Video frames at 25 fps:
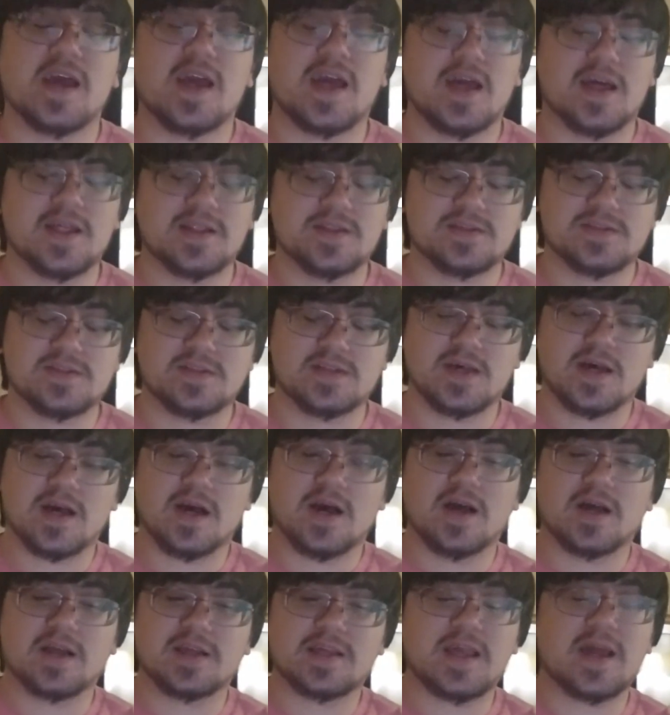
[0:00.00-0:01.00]
and
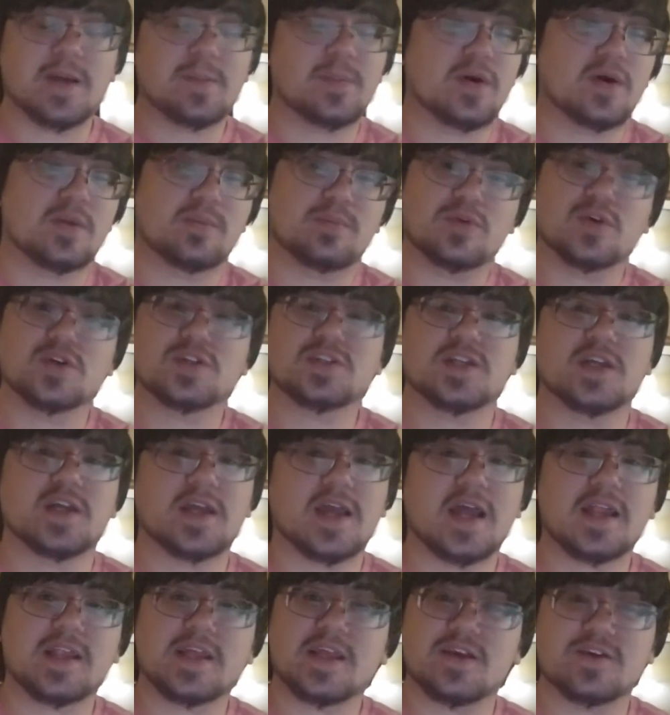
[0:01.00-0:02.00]
kept on pushing
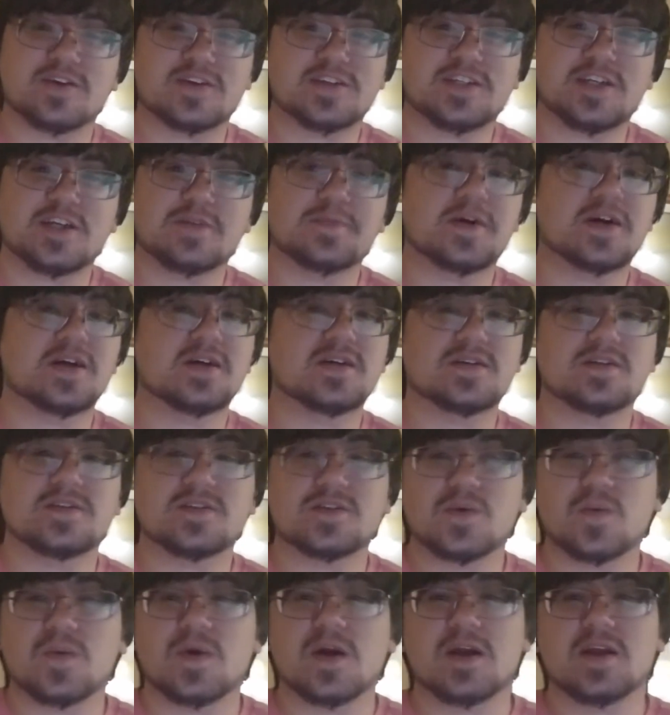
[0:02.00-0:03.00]
at Kirishima
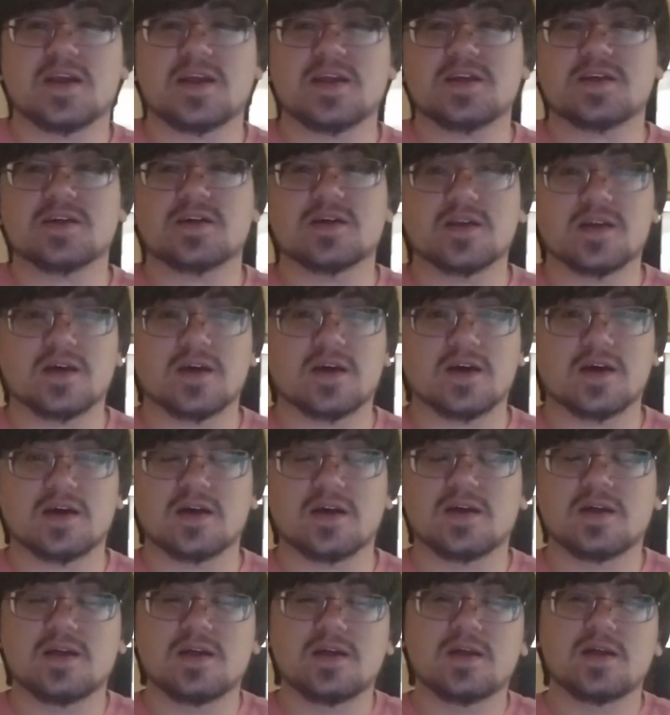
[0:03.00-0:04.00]
to where he could,
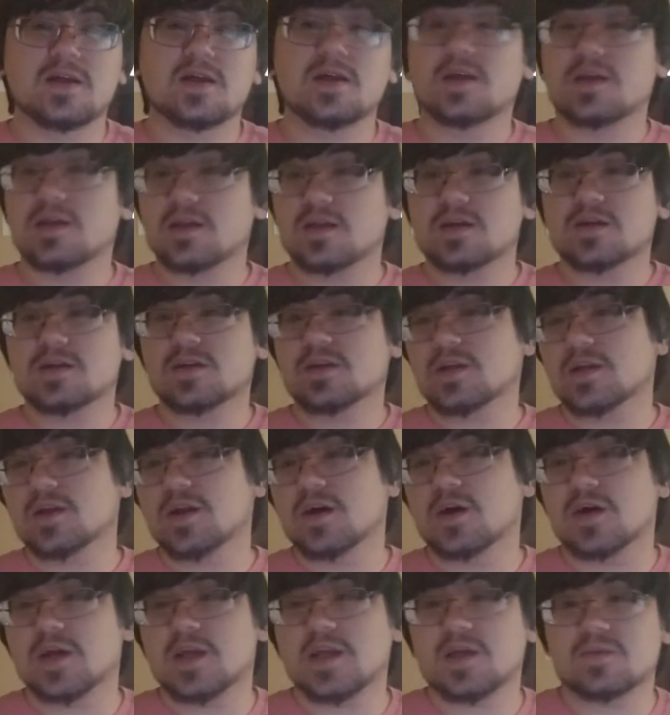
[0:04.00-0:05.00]

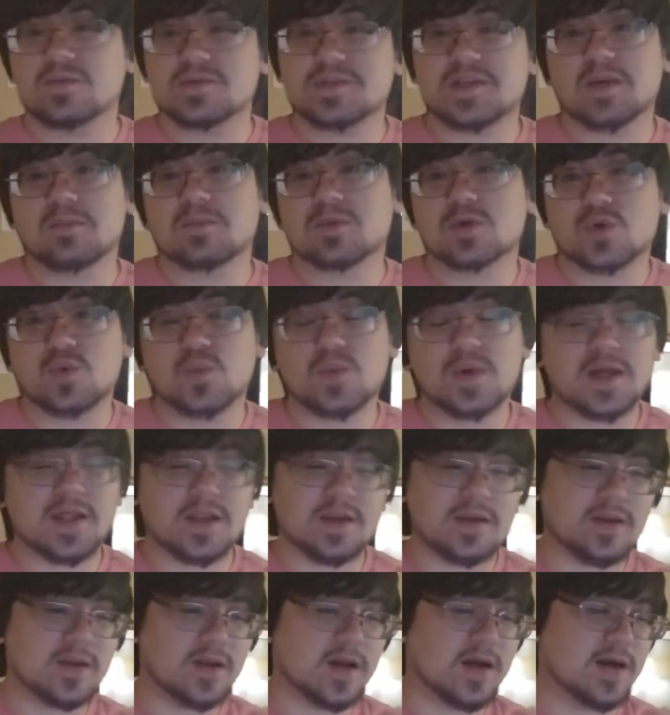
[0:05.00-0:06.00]
he was able to
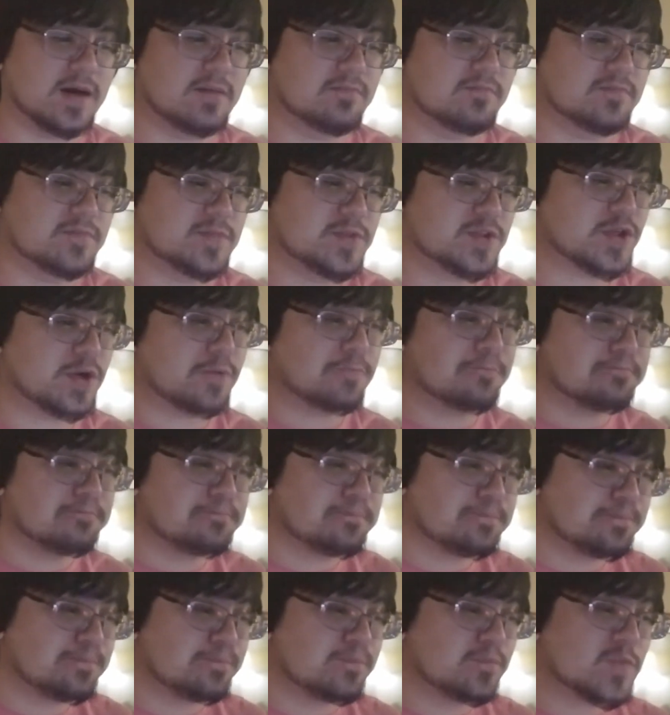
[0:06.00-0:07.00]
win. So
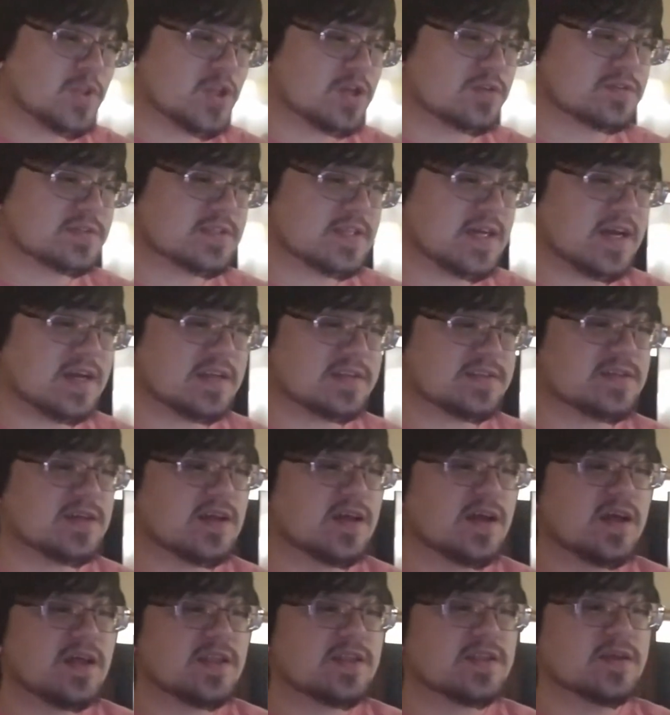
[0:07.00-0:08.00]
there's that.
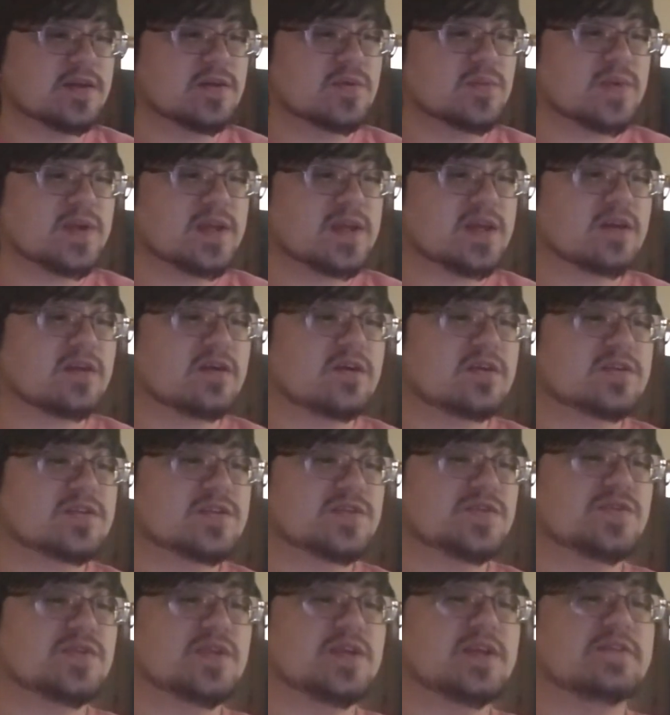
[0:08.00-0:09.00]
Then we get on
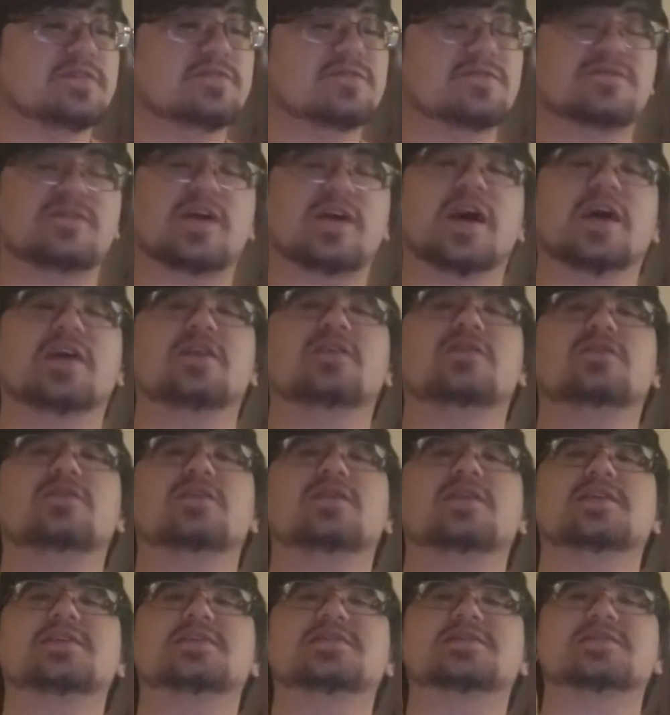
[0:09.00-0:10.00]
to the
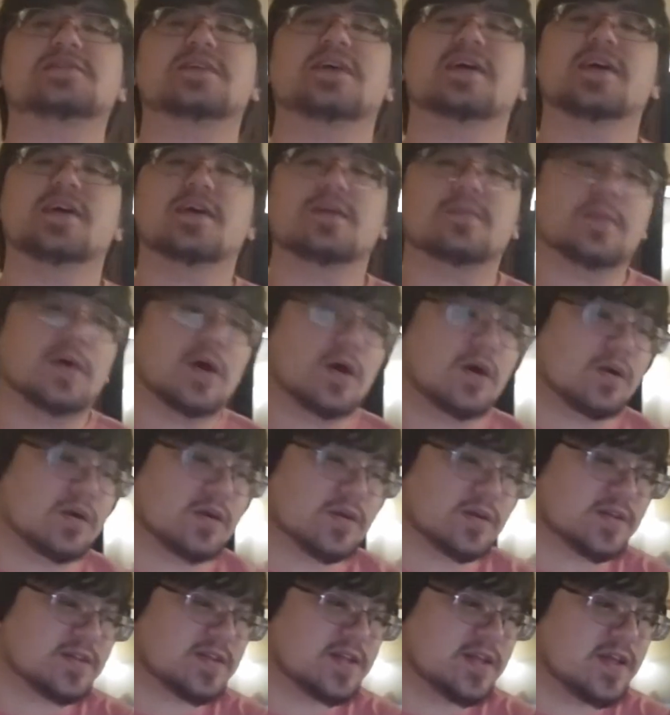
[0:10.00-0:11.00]
final exam
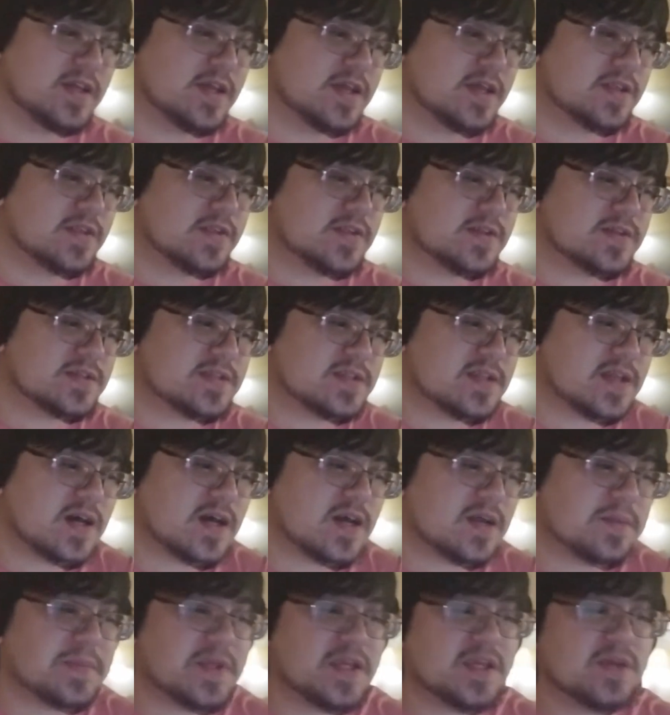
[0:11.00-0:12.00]
arc. This
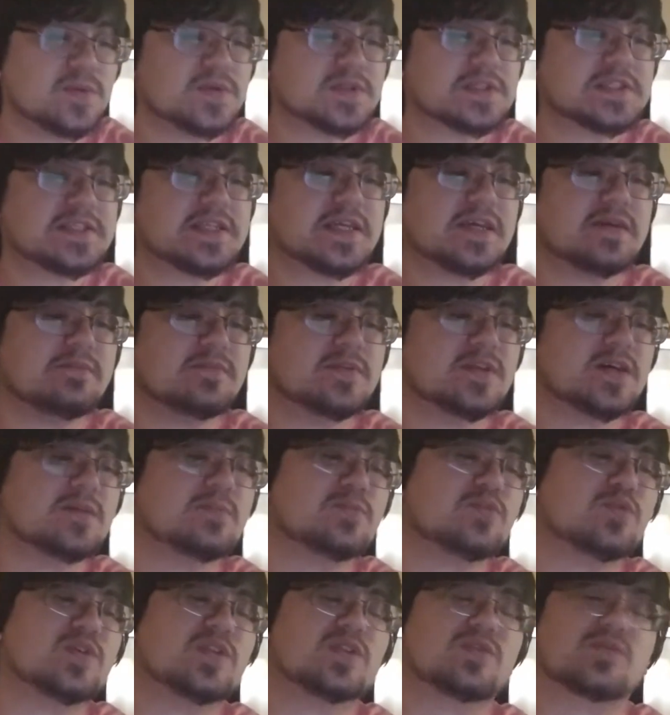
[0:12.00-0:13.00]
time he was teamed
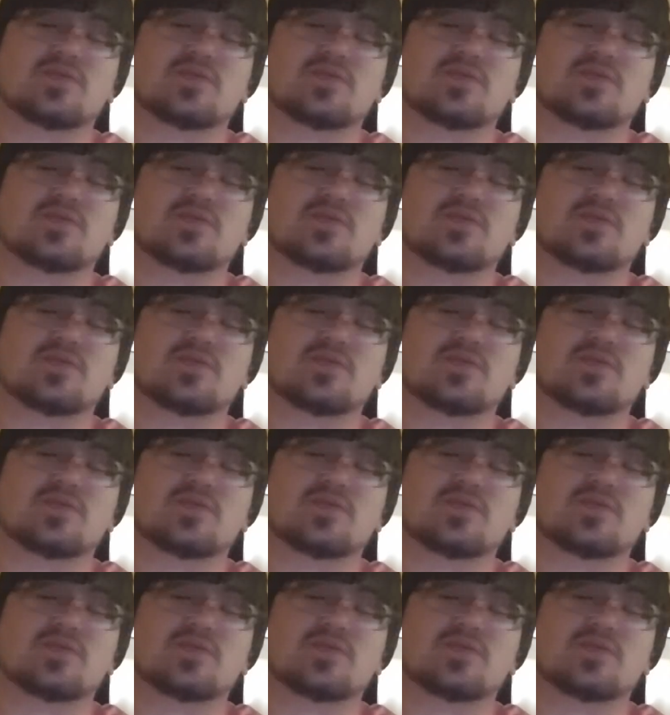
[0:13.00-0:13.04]
up with